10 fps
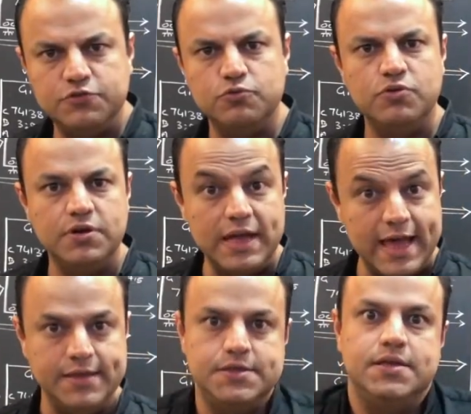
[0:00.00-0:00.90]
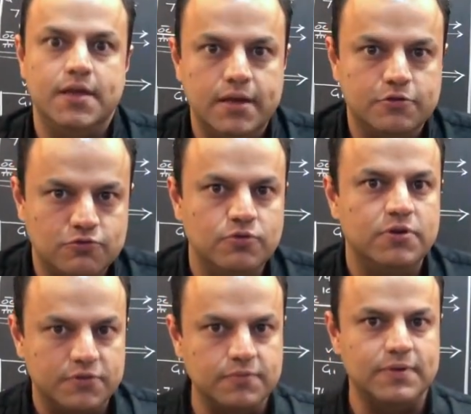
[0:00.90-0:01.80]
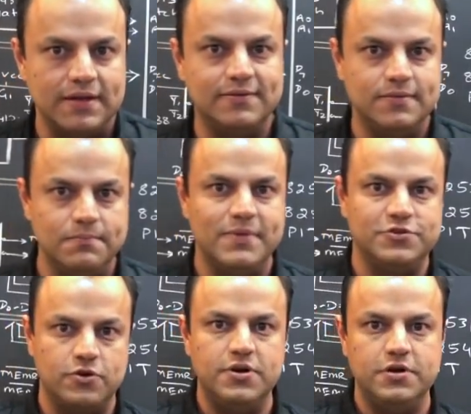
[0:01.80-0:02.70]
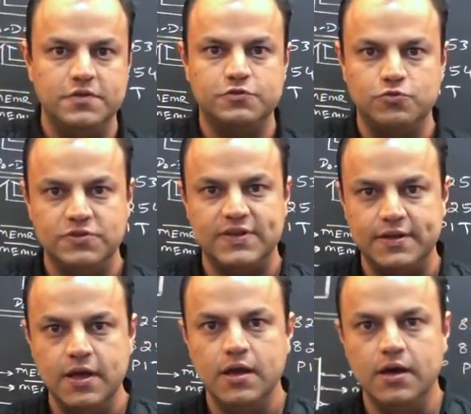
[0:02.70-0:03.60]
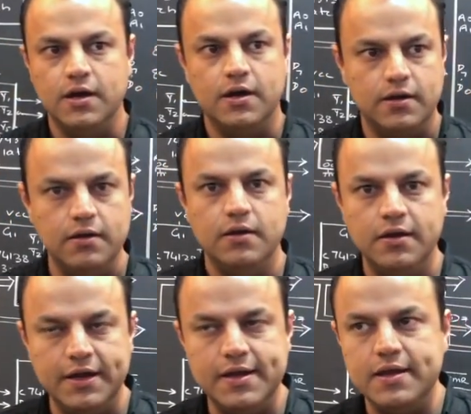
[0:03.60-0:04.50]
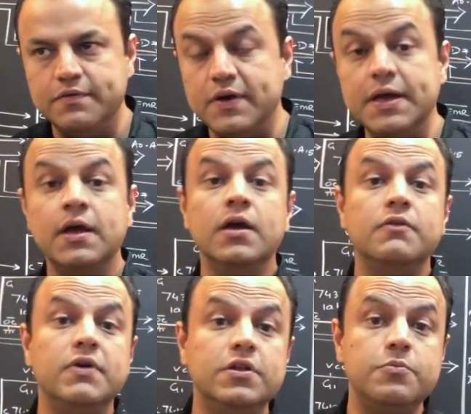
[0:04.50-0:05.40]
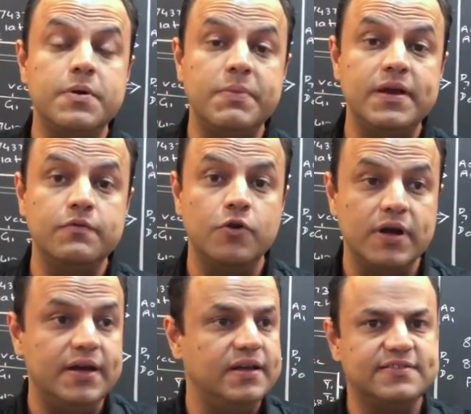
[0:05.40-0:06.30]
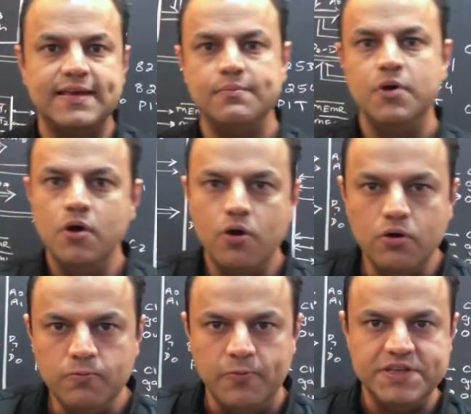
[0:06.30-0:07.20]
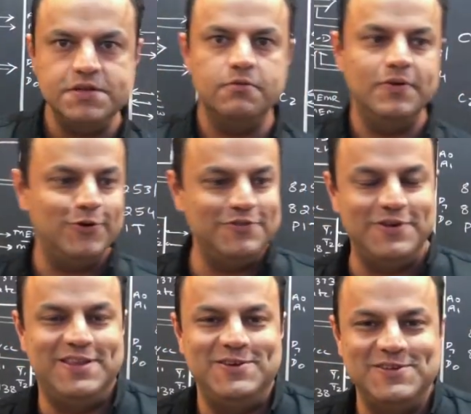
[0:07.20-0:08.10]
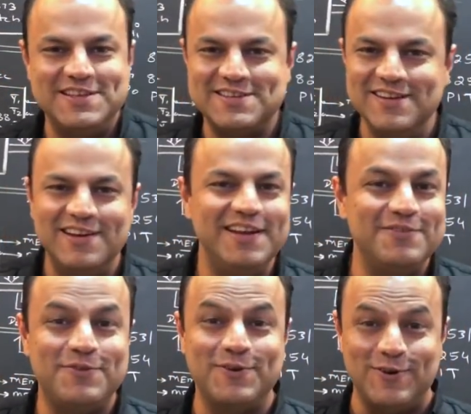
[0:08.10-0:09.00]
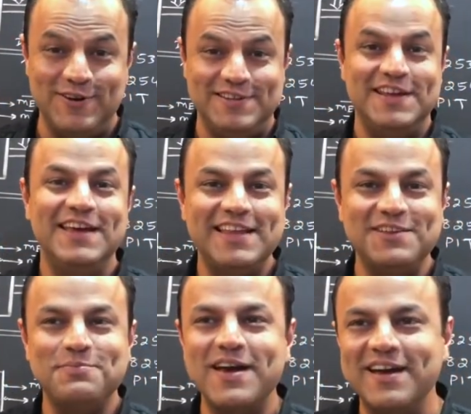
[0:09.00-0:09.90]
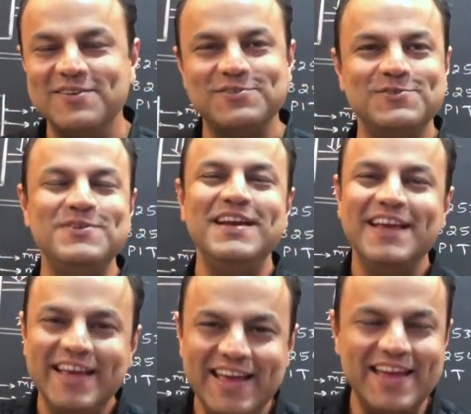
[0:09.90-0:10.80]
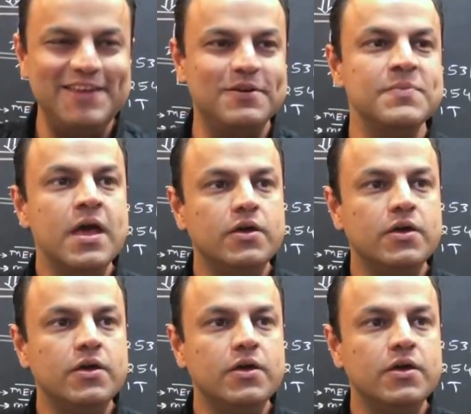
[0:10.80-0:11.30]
student, engineering students, that's the majority of the students that learn 8085, whether you're preparing for gate exam or whichever way, whether you're just learning it for knowledge, that's my kind of student. Anyway,